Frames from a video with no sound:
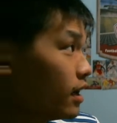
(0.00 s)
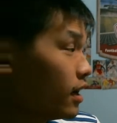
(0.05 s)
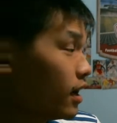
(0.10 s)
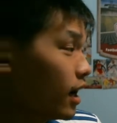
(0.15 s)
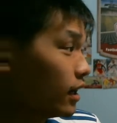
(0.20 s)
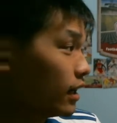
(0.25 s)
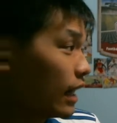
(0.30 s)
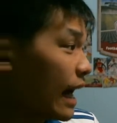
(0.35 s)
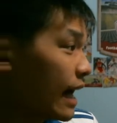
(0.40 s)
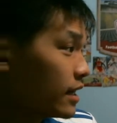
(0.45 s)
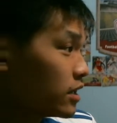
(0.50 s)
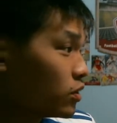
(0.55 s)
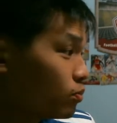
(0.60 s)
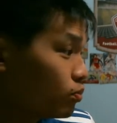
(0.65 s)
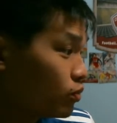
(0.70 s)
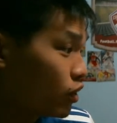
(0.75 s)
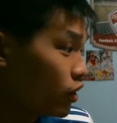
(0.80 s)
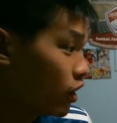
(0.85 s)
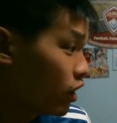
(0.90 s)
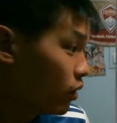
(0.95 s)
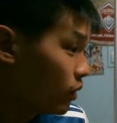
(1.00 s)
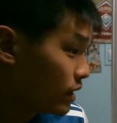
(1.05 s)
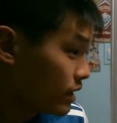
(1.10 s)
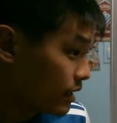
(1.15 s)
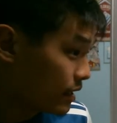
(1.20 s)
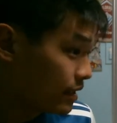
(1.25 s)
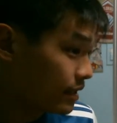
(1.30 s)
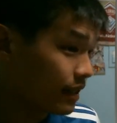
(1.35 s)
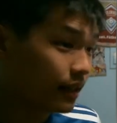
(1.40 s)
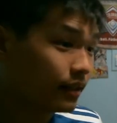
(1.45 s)
alas, you know, as I
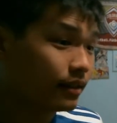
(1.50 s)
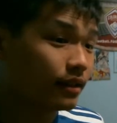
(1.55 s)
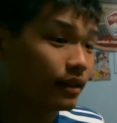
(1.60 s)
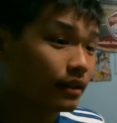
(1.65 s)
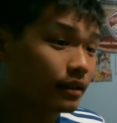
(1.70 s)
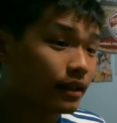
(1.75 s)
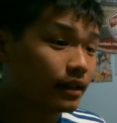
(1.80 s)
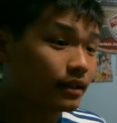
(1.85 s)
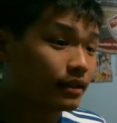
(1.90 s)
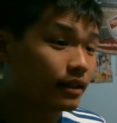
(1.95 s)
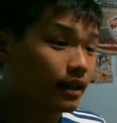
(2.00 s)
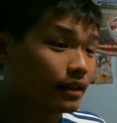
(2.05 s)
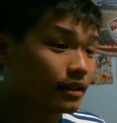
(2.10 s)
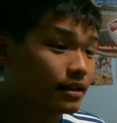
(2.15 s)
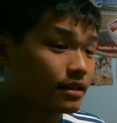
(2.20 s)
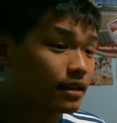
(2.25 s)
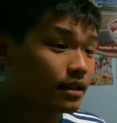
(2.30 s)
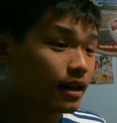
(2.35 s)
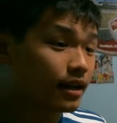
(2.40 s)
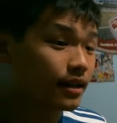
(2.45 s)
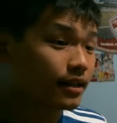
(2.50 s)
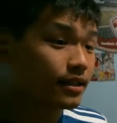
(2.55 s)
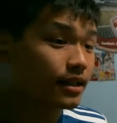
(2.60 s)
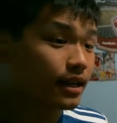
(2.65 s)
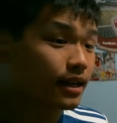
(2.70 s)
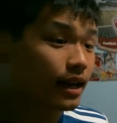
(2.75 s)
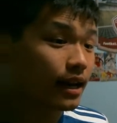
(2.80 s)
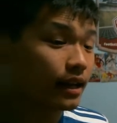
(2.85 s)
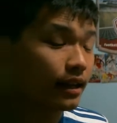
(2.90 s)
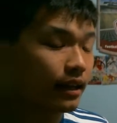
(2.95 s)
said, they, they decided to
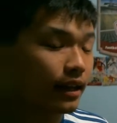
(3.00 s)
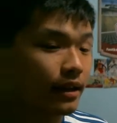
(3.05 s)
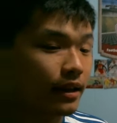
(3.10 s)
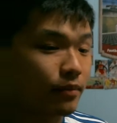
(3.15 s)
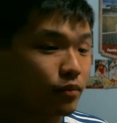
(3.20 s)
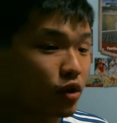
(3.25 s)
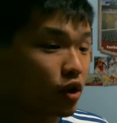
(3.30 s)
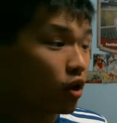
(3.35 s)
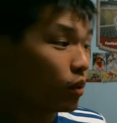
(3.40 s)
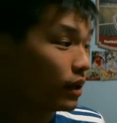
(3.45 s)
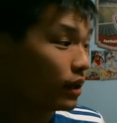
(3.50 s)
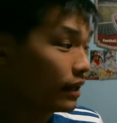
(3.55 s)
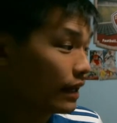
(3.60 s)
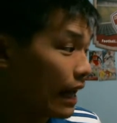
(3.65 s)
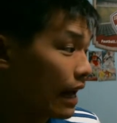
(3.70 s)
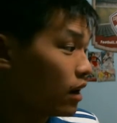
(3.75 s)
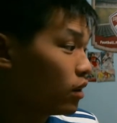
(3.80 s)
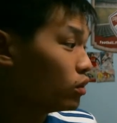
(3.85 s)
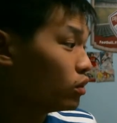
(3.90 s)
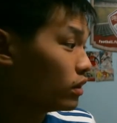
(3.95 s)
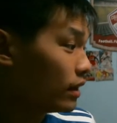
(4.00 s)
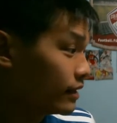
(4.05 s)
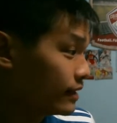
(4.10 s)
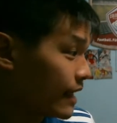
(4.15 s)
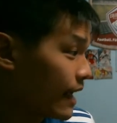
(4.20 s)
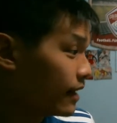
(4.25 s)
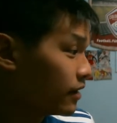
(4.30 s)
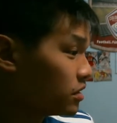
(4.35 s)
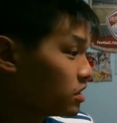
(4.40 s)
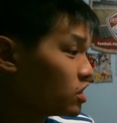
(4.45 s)
kind of let him go. And now
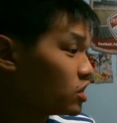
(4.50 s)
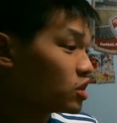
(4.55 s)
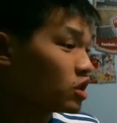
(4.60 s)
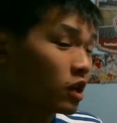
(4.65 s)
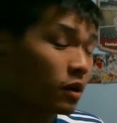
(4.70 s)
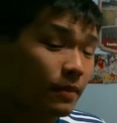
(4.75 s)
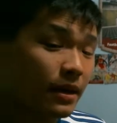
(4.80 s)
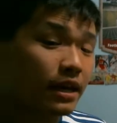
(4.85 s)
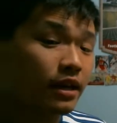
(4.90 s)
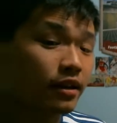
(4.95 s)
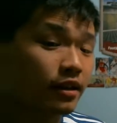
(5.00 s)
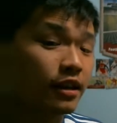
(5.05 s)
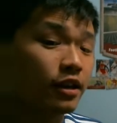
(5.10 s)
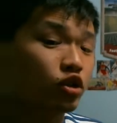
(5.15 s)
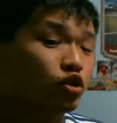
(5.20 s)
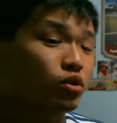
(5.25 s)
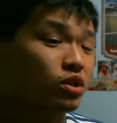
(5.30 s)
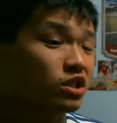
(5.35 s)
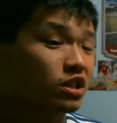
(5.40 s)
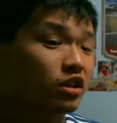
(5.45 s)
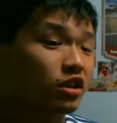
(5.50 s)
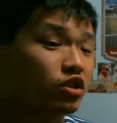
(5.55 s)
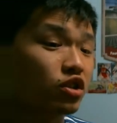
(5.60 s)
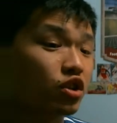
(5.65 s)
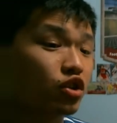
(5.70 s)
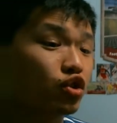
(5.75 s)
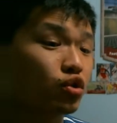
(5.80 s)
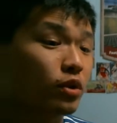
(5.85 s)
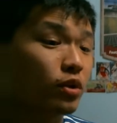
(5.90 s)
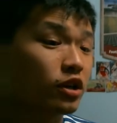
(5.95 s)
Dallas is going to be in an interesting
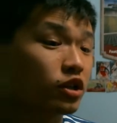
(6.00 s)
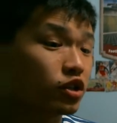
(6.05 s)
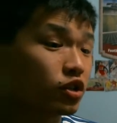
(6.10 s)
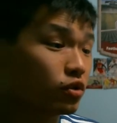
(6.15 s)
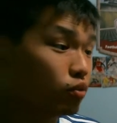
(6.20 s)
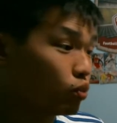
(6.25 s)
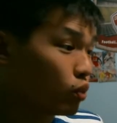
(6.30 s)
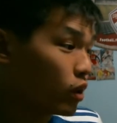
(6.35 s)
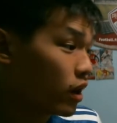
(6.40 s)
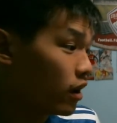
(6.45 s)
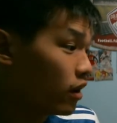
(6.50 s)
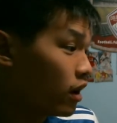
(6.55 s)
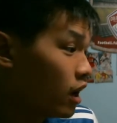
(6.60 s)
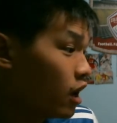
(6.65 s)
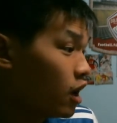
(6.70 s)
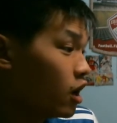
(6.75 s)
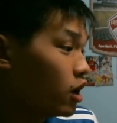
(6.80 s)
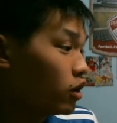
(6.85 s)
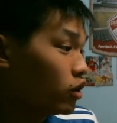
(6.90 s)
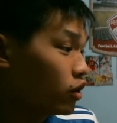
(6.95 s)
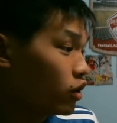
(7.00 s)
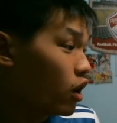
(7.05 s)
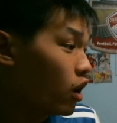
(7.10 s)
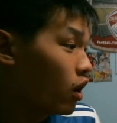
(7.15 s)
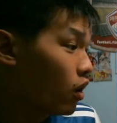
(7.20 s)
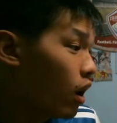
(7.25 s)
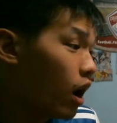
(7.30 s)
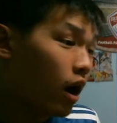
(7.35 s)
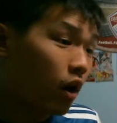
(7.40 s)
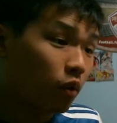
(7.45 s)
situation where, you know,
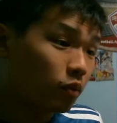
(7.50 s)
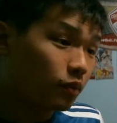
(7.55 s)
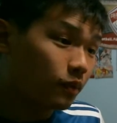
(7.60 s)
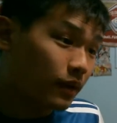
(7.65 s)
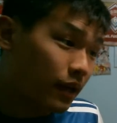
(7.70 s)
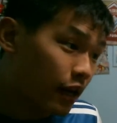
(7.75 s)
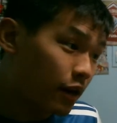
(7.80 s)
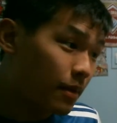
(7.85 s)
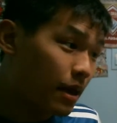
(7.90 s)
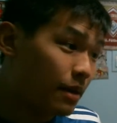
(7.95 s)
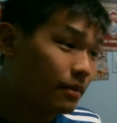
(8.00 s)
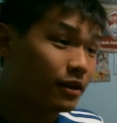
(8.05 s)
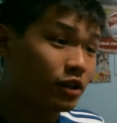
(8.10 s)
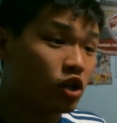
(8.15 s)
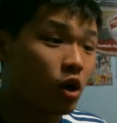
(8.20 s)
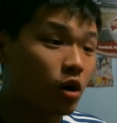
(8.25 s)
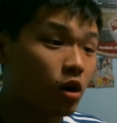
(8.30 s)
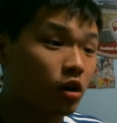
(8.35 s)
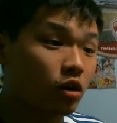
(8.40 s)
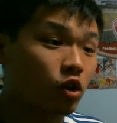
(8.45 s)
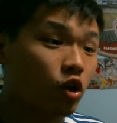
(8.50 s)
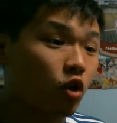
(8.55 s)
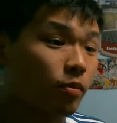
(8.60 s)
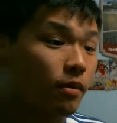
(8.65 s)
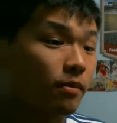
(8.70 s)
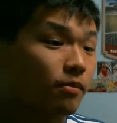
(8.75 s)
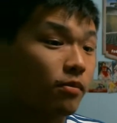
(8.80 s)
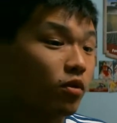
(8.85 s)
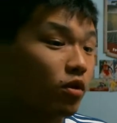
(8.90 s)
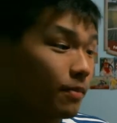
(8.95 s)
I'll kind of maybe talk a little bit
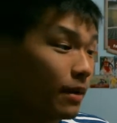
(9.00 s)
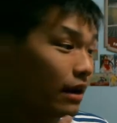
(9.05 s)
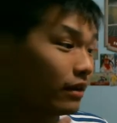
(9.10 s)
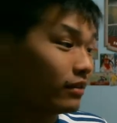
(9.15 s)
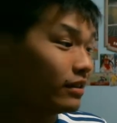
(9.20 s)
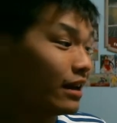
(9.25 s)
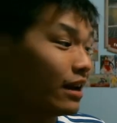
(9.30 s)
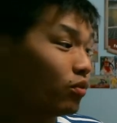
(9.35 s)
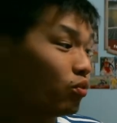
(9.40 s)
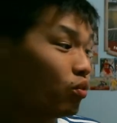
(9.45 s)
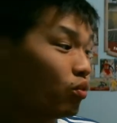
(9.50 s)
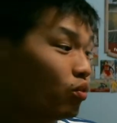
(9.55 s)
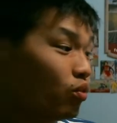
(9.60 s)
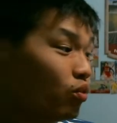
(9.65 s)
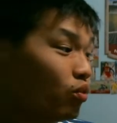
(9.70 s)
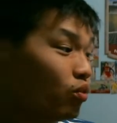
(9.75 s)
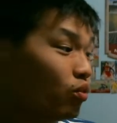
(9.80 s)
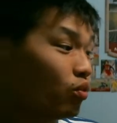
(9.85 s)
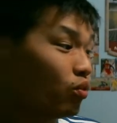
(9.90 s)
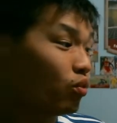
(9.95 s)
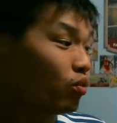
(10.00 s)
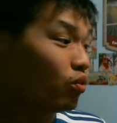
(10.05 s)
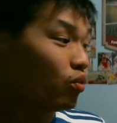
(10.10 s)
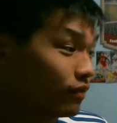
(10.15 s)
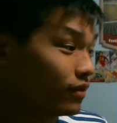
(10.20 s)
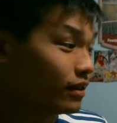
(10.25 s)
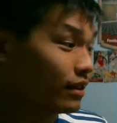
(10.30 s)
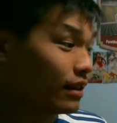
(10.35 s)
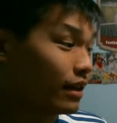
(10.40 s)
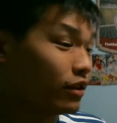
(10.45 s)
more about that once, you know, if
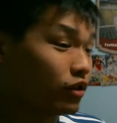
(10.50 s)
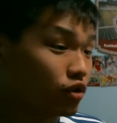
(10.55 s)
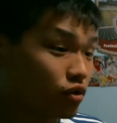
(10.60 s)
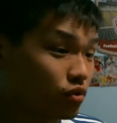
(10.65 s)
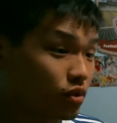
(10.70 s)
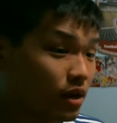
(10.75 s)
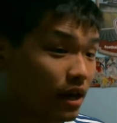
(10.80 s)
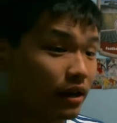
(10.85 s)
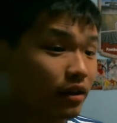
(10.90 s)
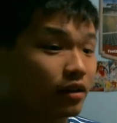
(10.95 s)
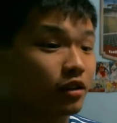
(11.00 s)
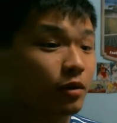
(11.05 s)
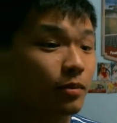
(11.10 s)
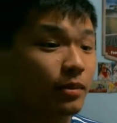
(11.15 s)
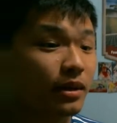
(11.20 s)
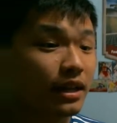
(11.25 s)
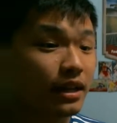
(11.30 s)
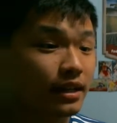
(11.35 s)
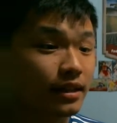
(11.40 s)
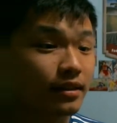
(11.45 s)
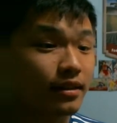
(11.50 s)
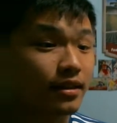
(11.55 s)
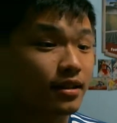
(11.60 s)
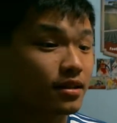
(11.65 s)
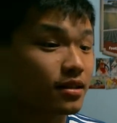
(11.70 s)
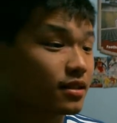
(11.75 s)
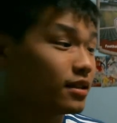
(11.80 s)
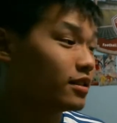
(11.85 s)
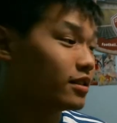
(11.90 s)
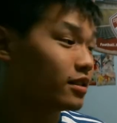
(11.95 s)
they do get eliminated this
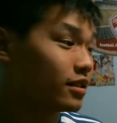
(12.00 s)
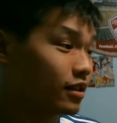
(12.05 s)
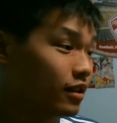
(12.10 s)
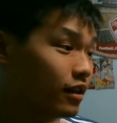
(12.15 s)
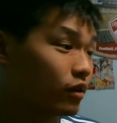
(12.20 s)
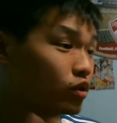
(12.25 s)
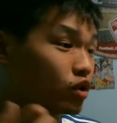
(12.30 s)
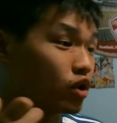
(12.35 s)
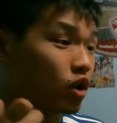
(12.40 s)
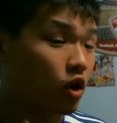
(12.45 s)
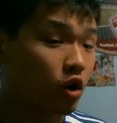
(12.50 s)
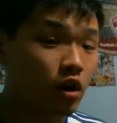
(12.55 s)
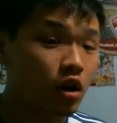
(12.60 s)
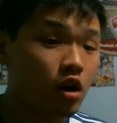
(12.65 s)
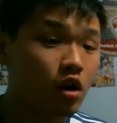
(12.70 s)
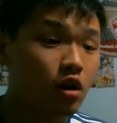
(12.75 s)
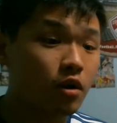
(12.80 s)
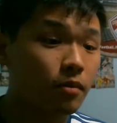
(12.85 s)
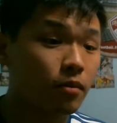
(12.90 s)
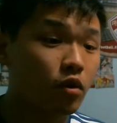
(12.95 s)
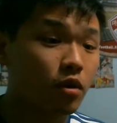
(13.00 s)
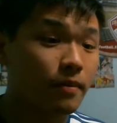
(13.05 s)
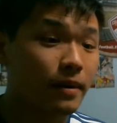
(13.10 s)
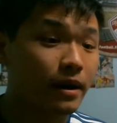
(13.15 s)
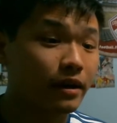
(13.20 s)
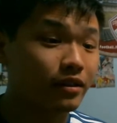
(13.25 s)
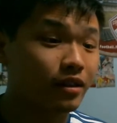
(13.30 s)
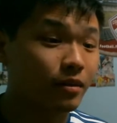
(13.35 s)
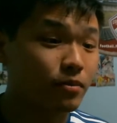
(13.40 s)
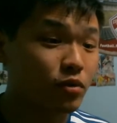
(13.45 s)
season. And I'll talk more
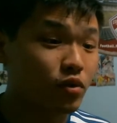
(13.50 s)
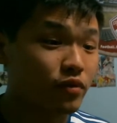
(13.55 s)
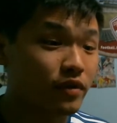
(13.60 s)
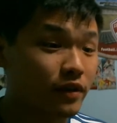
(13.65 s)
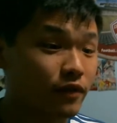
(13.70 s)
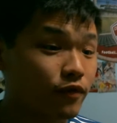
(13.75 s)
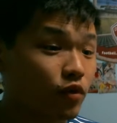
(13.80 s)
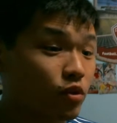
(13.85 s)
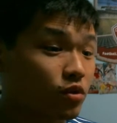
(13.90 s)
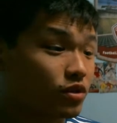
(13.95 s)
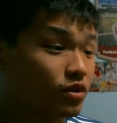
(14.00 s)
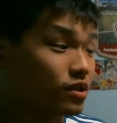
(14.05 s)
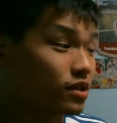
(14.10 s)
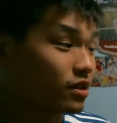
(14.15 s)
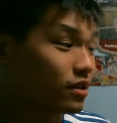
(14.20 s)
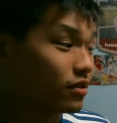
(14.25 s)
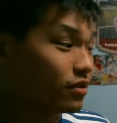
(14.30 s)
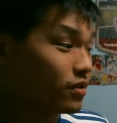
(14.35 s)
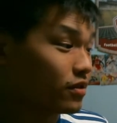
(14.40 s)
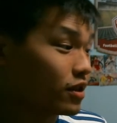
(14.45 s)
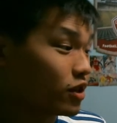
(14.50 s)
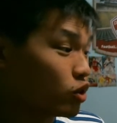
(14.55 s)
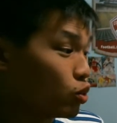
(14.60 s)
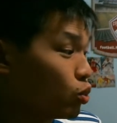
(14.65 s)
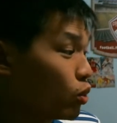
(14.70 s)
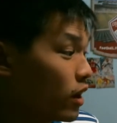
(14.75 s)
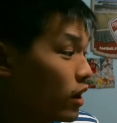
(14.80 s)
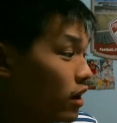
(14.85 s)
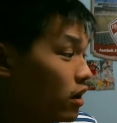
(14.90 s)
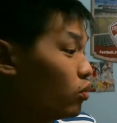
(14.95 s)
about the moving forward series
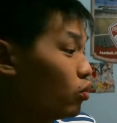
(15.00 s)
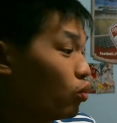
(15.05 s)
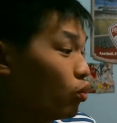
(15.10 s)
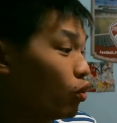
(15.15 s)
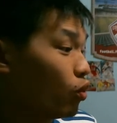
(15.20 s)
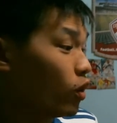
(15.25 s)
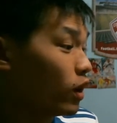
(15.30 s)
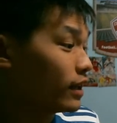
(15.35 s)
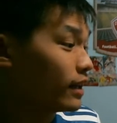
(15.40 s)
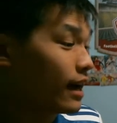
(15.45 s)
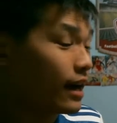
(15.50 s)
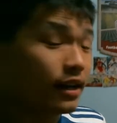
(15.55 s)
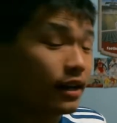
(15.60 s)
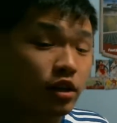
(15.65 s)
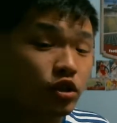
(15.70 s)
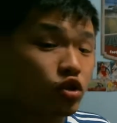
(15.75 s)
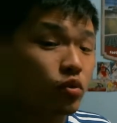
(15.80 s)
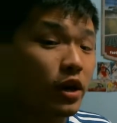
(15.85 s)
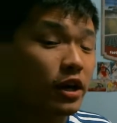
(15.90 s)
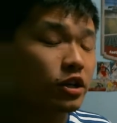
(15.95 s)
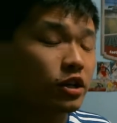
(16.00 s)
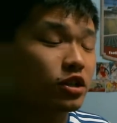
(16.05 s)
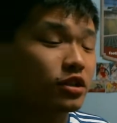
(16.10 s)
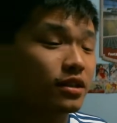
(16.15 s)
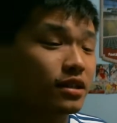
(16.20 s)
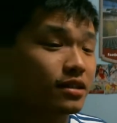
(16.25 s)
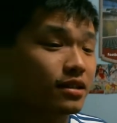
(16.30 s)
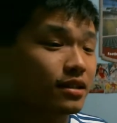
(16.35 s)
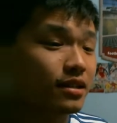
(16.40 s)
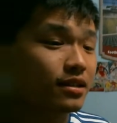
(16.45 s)
where what kind of direction
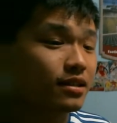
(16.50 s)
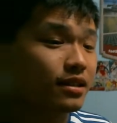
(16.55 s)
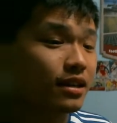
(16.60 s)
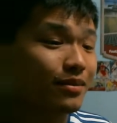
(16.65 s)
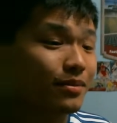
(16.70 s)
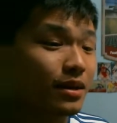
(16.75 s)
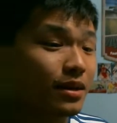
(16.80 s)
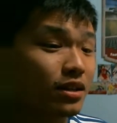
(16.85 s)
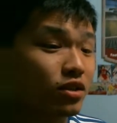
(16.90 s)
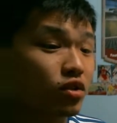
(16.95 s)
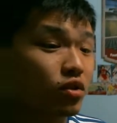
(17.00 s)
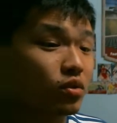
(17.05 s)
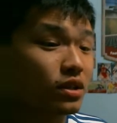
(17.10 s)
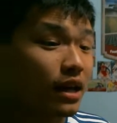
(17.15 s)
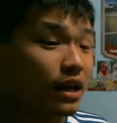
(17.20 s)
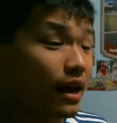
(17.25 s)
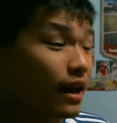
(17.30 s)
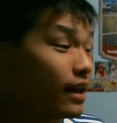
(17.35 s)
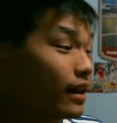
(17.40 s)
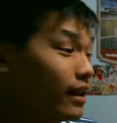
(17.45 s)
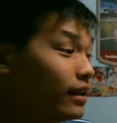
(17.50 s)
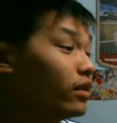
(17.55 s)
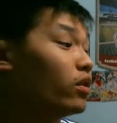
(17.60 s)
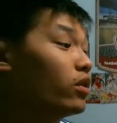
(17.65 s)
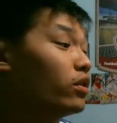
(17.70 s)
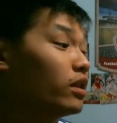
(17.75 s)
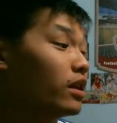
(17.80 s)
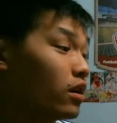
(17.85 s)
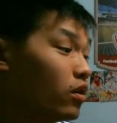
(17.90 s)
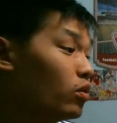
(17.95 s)
is this team is going to head in are
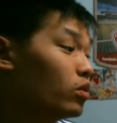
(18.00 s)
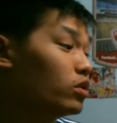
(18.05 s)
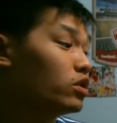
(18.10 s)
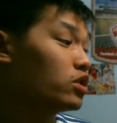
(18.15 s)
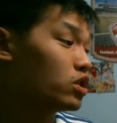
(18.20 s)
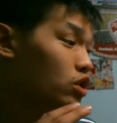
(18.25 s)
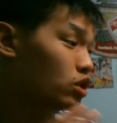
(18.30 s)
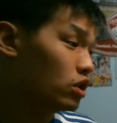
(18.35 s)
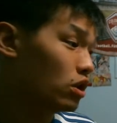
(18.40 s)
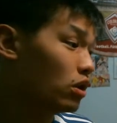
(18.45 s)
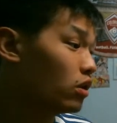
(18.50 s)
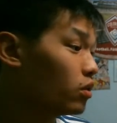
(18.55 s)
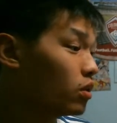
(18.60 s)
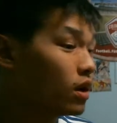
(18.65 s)
they going to still